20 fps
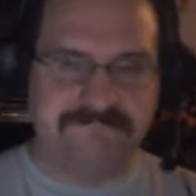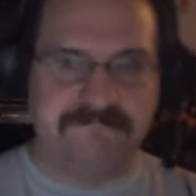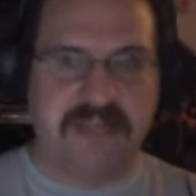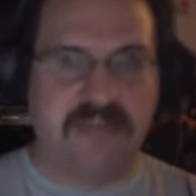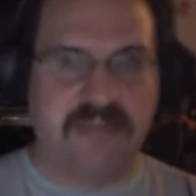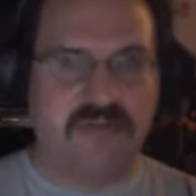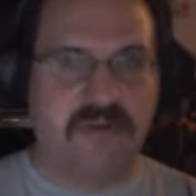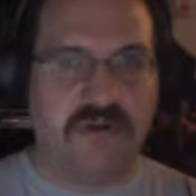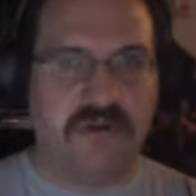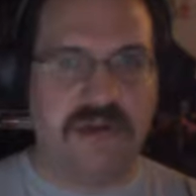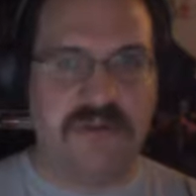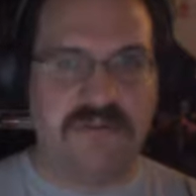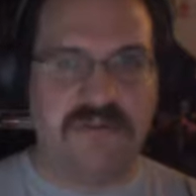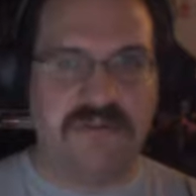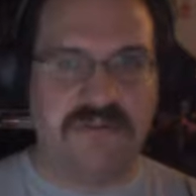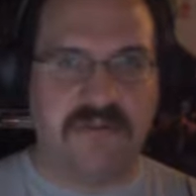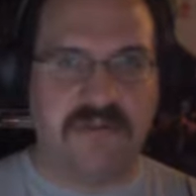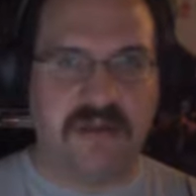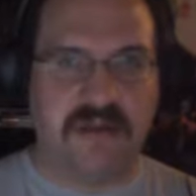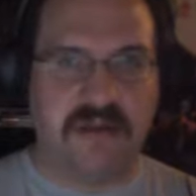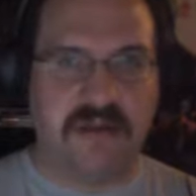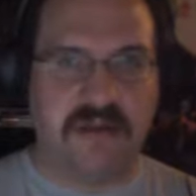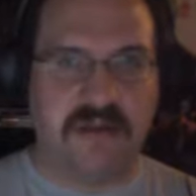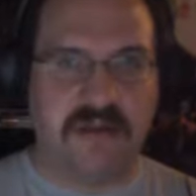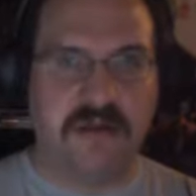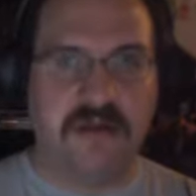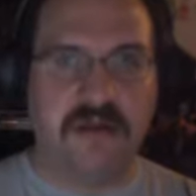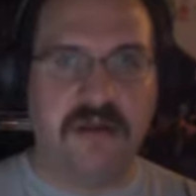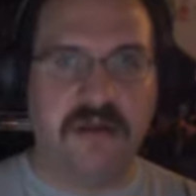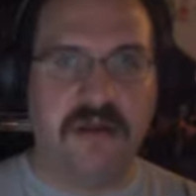That's all I have to say there.
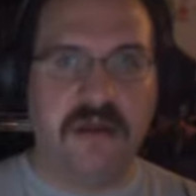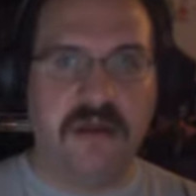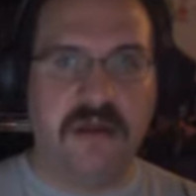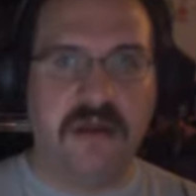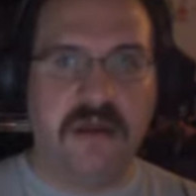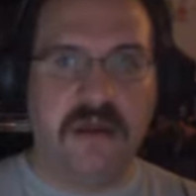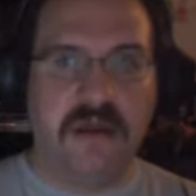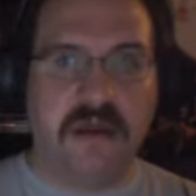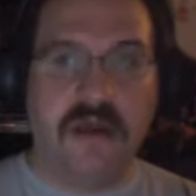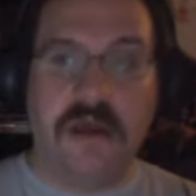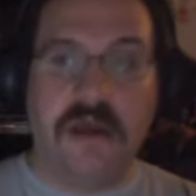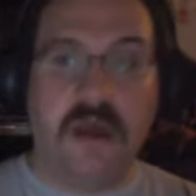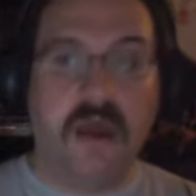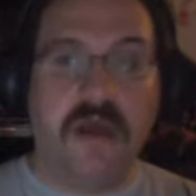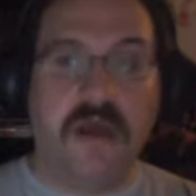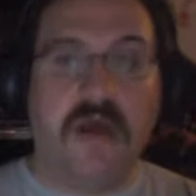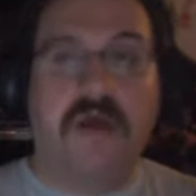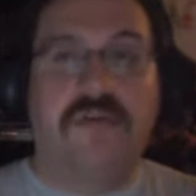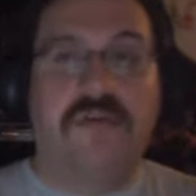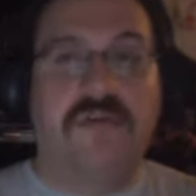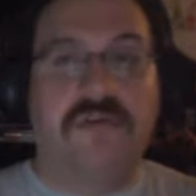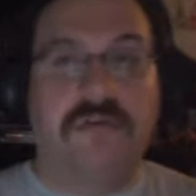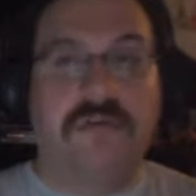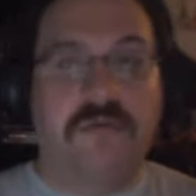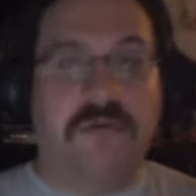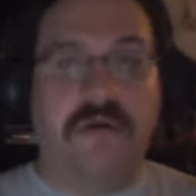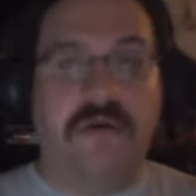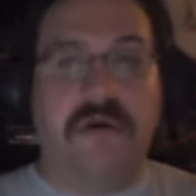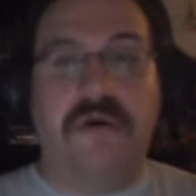They're,